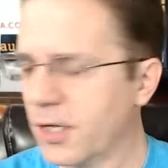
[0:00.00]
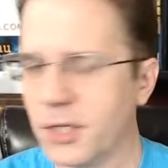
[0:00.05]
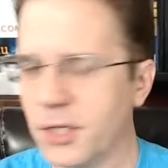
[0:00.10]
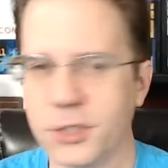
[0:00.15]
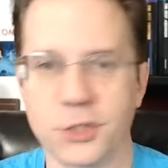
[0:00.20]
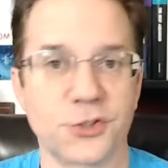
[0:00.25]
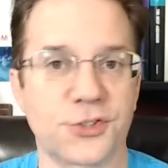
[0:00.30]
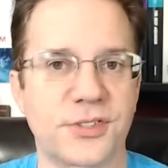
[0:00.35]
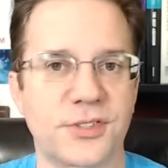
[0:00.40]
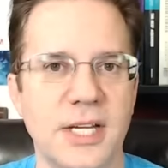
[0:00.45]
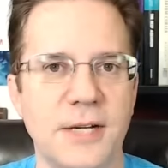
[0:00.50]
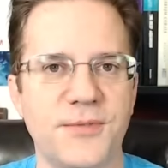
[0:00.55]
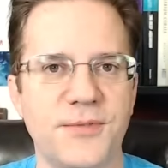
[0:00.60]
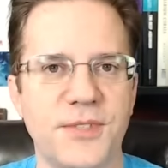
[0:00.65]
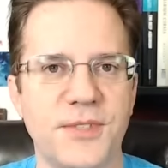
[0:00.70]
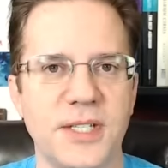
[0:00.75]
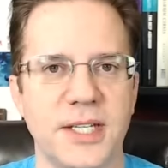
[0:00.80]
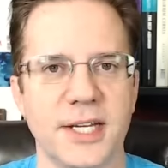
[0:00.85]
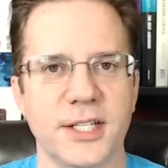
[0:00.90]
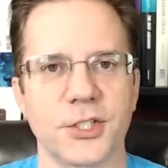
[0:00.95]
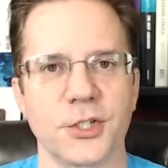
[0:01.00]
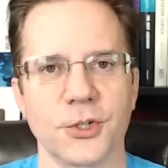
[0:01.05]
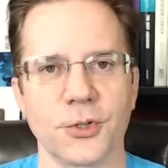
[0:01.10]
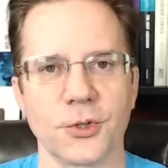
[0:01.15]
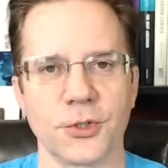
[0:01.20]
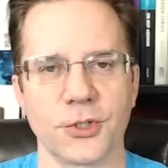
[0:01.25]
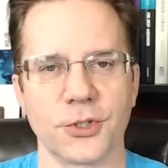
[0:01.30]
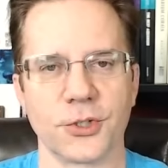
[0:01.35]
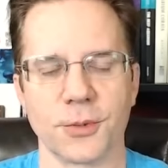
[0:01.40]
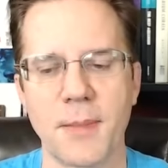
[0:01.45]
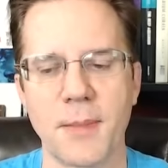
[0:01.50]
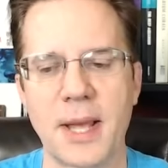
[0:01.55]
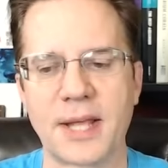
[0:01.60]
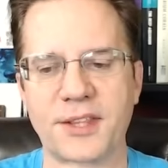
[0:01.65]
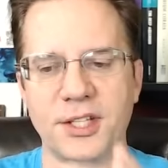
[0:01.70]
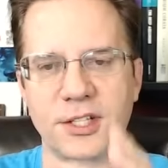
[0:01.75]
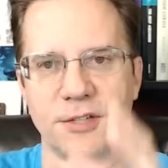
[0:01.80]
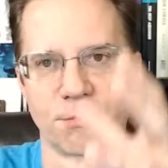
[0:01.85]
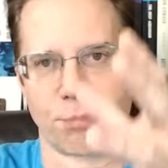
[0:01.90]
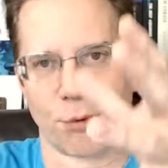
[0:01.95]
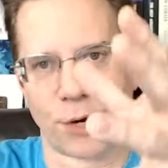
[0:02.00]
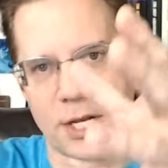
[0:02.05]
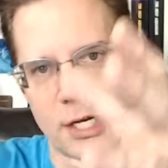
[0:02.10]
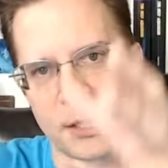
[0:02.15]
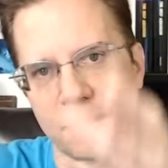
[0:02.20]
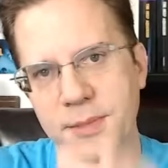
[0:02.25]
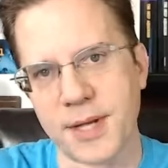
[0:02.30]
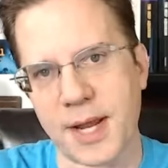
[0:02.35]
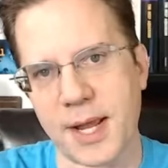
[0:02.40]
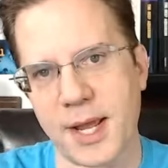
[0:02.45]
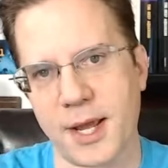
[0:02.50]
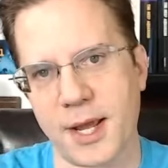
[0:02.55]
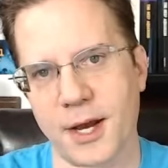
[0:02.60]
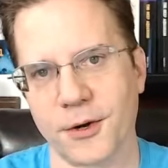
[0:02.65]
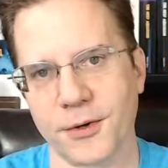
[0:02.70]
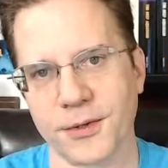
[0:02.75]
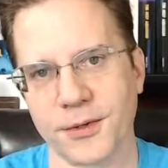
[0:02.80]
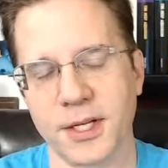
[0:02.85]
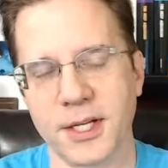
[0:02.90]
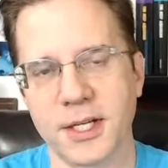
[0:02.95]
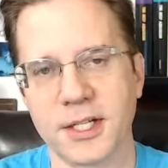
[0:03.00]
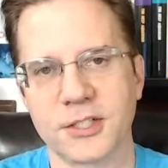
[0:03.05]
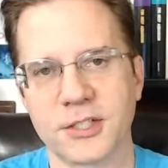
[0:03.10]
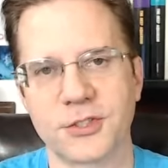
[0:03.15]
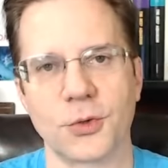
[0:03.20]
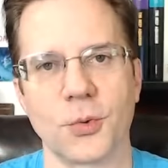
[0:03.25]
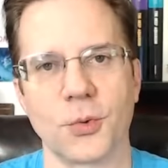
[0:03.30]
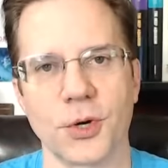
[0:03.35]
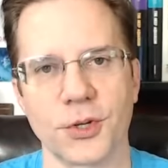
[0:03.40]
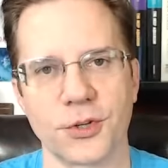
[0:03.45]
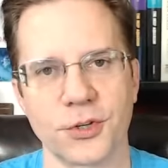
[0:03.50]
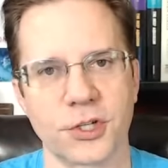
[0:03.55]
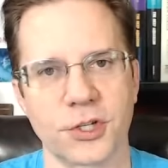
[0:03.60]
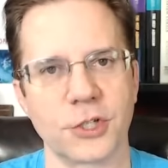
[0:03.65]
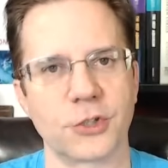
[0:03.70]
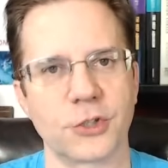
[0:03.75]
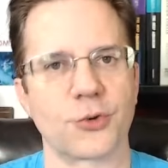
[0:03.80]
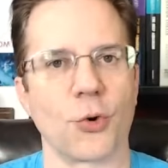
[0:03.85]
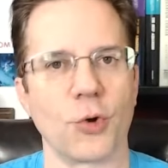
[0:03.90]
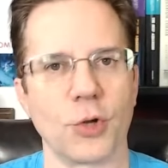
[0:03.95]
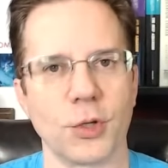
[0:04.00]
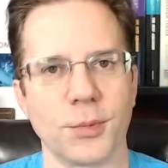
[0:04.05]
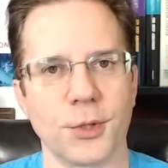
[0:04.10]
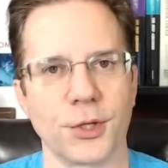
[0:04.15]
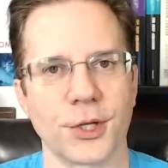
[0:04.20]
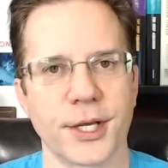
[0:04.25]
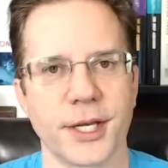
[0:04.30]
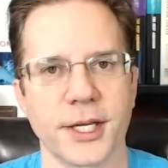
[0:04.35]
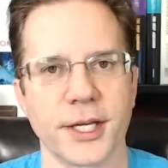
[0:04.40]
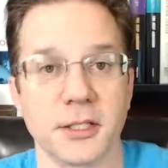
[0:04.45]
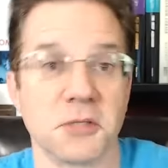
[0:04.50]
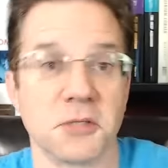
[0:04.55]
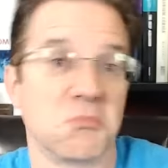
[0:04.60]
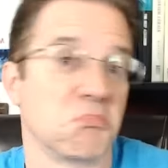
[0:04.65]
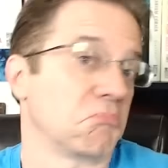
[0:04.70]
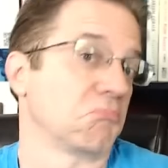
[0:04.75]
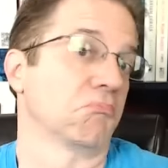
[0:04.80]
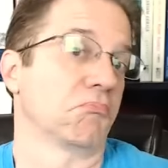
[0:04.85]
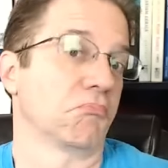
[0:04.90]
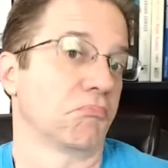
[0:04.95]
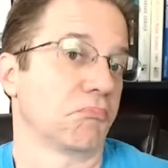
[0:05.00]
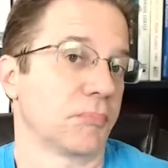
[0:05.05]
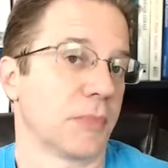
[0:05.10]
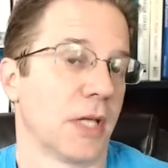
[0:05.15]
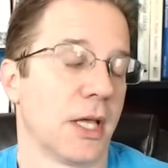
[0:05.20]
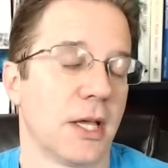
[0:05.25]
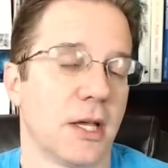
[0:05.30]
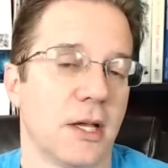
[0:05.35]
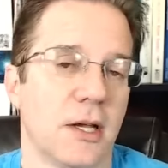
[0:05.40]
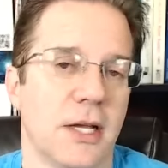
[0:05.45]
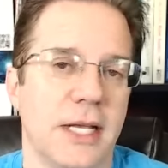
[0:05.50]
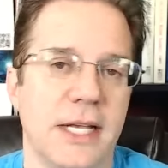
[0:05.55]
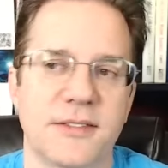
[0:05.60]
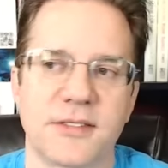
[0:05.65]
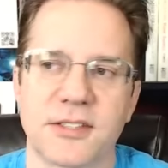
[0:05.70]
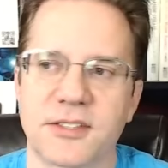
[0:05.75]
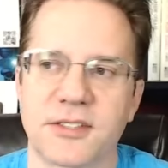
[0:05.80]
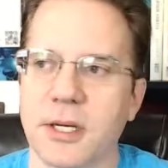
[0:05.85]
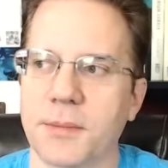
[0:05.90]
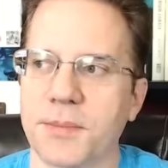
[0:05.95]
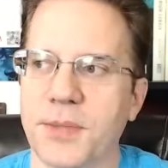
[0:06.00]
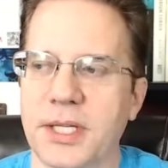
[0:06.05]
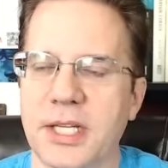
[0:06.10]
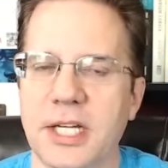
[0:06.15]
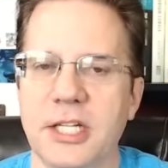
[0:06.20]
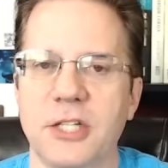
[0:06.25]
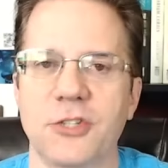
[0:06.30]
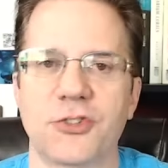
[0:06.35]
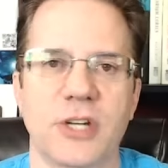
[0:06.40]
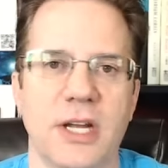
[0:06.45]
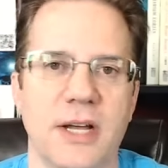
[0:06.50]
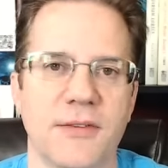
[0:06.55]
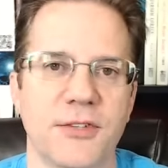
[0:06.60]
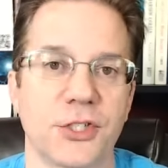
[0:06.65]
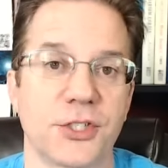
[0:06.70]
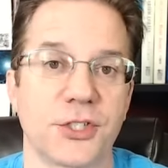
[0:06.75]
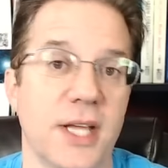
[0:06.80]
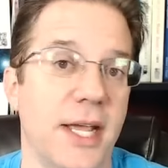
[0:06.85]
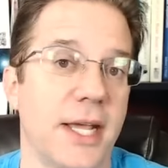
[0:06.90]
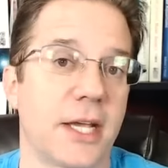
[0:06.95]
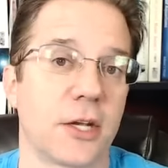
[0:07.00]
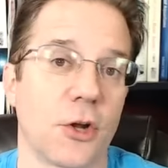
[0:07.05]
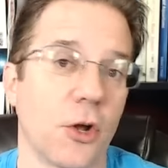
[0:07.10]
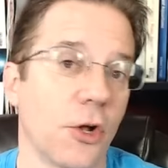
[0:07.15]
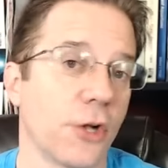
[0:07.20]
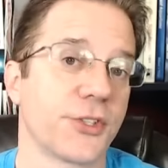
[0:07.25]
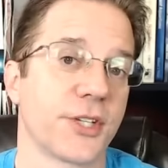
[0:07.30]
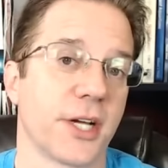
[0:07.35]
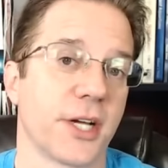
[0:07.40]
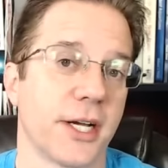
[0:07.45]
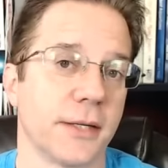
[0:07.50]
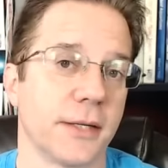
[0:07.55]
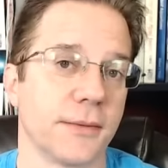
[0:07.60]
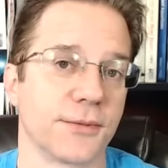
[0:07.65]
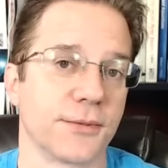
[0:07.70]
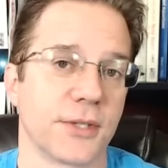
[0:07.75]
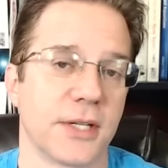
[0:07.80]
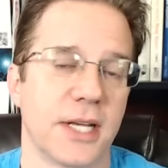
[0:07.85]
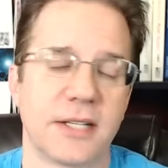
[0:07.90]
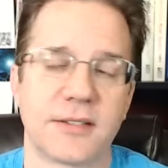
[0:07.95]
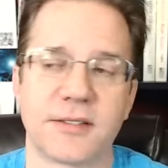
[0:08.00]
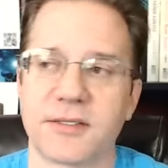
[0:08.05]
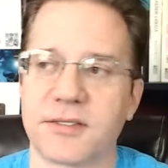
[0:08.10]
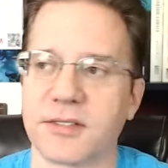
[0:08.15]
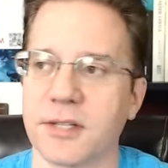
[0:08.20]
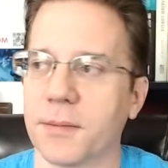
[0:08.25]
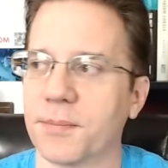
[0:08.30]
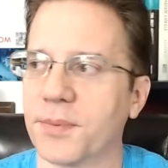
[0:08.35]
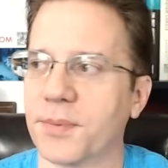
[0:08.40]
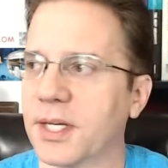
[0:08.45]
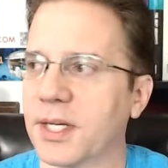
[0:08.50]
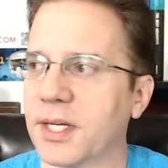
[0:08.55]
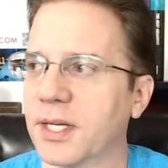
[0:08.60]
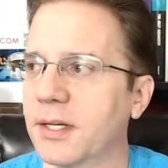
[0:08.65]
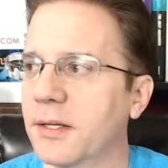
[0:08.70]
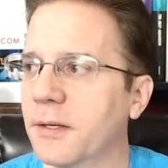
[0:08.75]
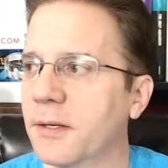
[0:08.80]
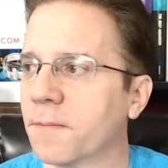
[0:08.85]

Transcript: your safety net, your your method of bringing them down to where they're controllable again. Is it something that you should have in your tank at all times? Is it something